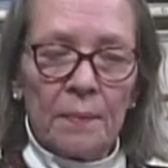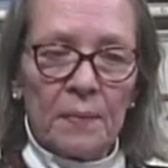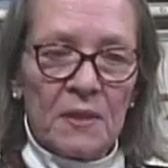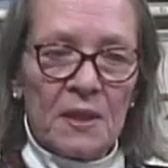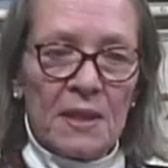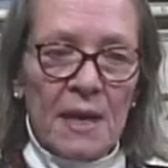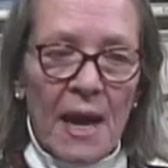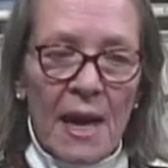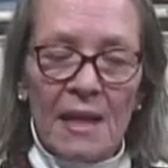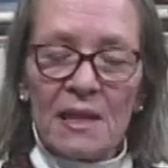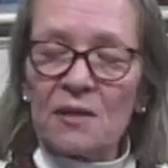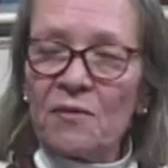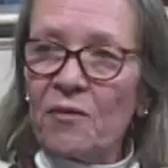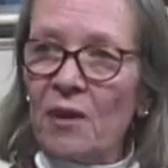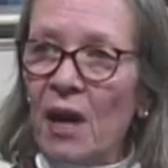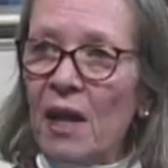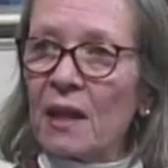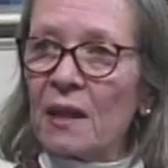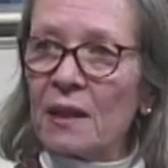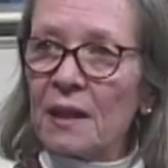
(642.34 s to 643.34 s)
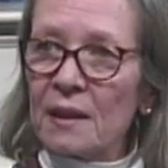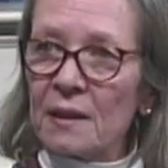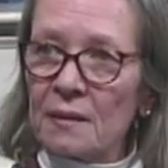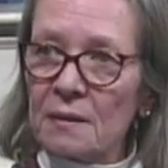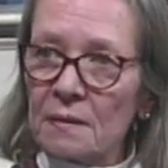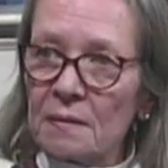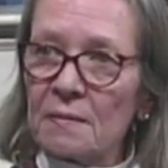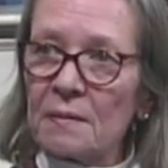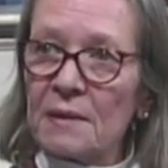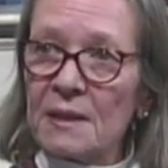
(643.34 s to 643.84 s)
tax filing
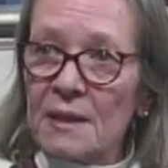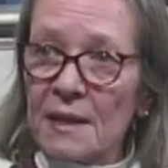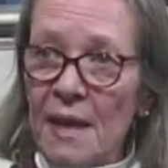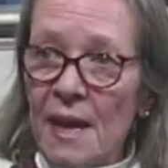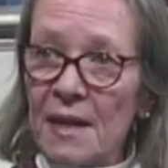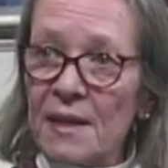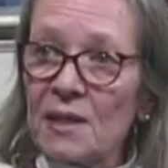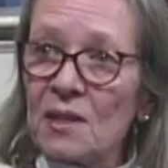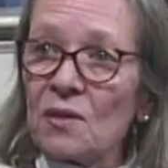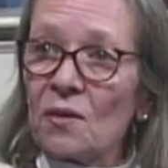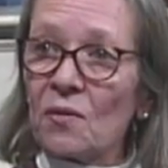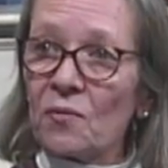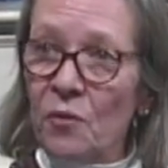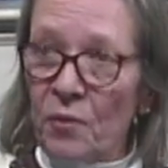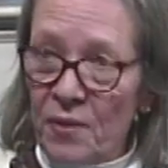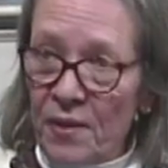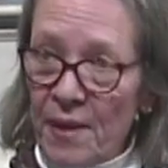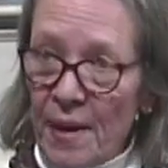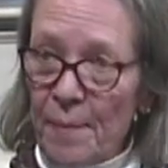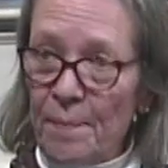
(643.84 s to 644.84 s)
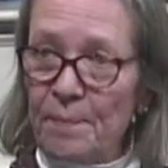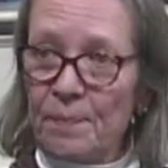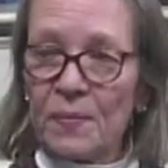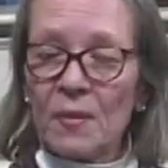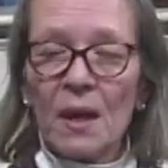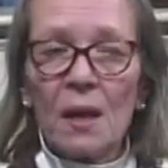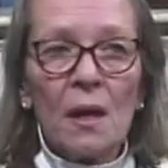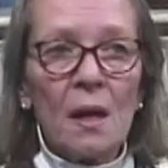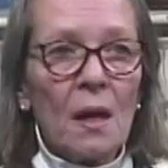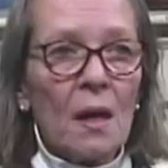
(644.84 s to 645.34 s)
status for them.
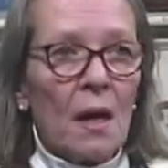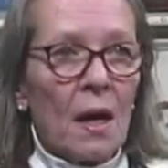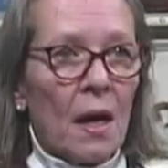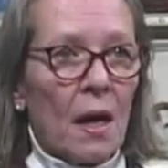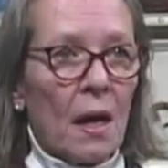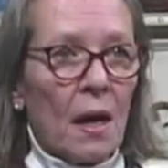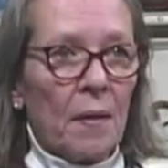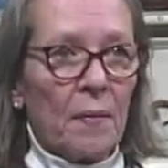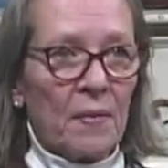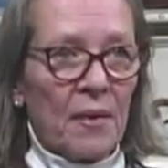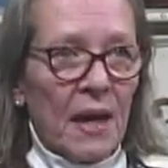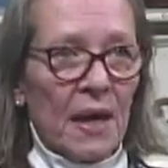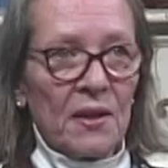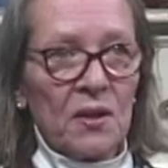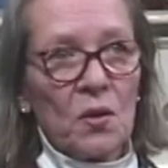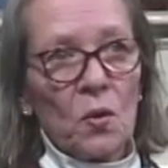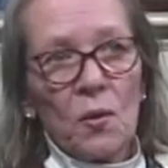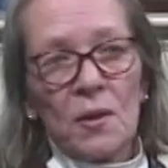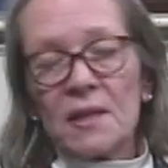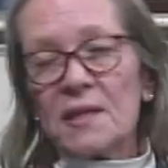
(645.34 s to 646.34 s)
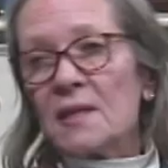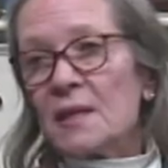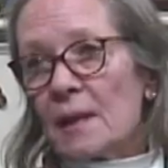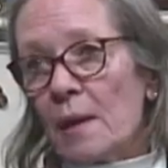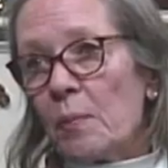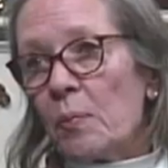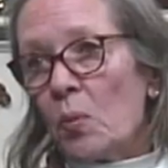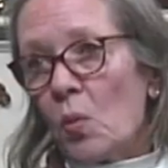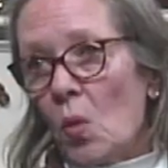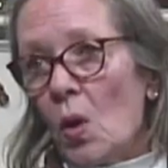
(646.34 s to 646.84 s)
That's always
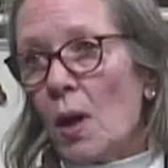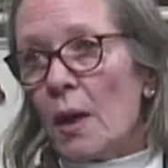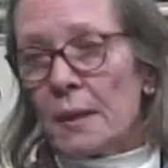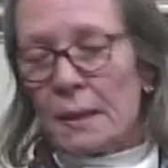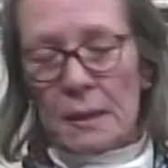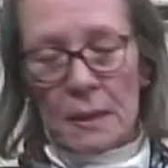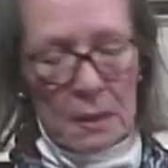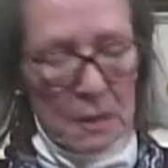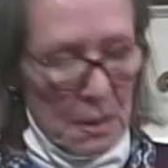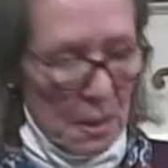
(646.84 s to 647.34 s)
step one.